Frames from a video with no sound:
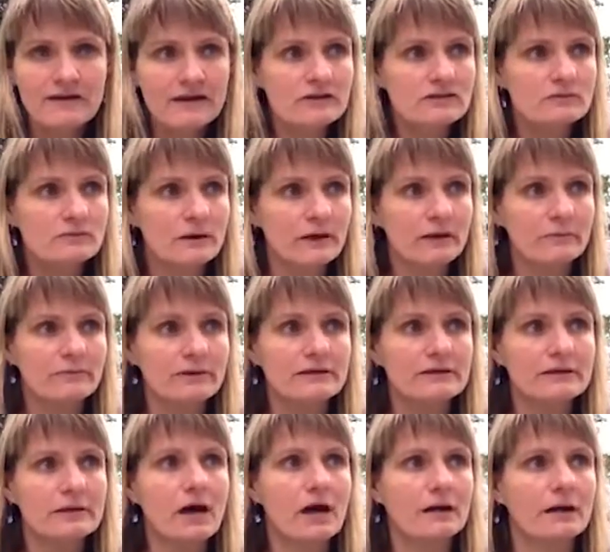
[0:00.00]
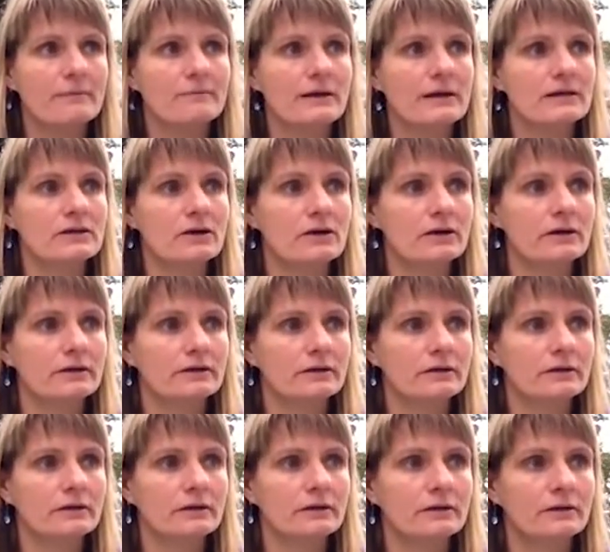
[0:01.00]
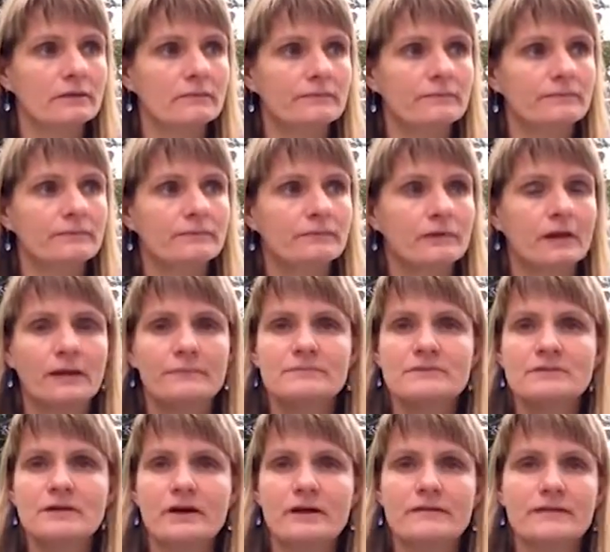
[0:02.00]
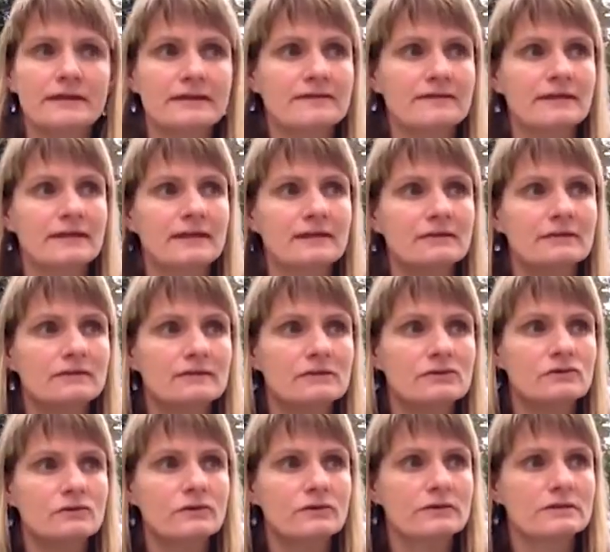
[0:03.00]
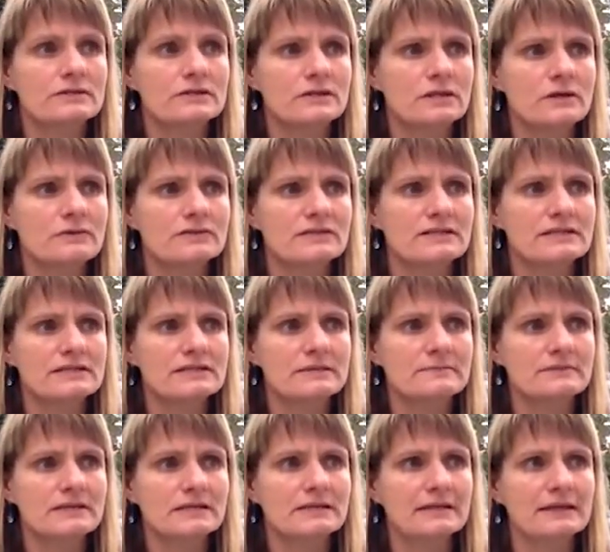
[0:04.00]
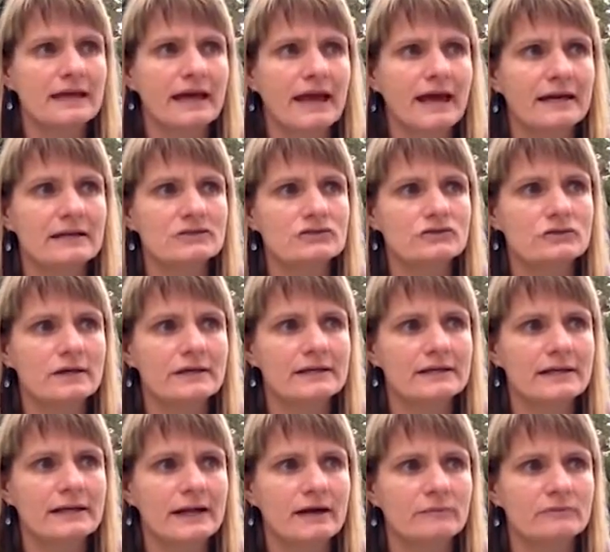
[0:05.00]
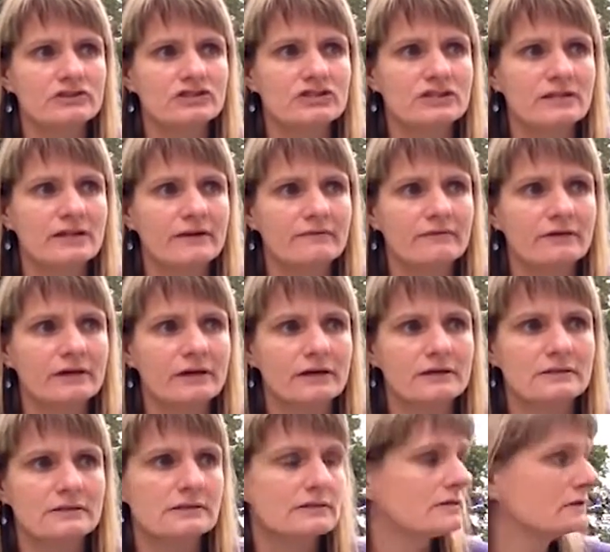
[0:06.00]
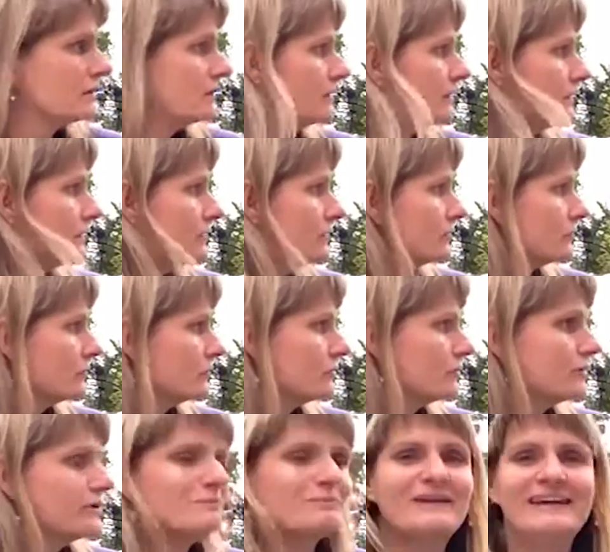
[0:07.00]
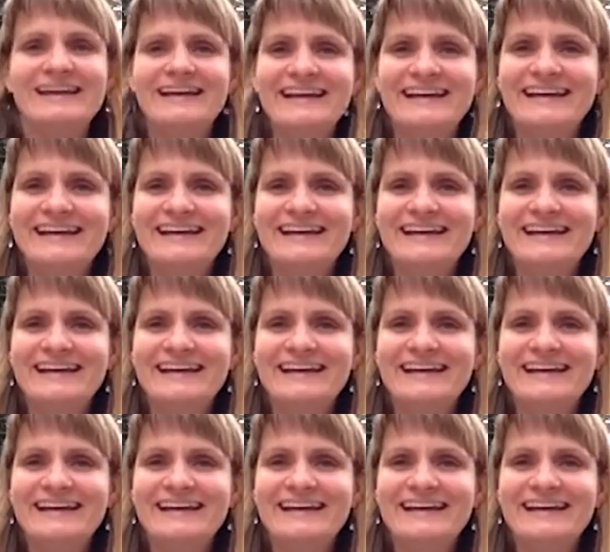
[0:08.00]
elsewhere, but not on my yard. I'm sorry, the, the, the door is closed and it seems like the cat is trying to get out, which she never does. Could be,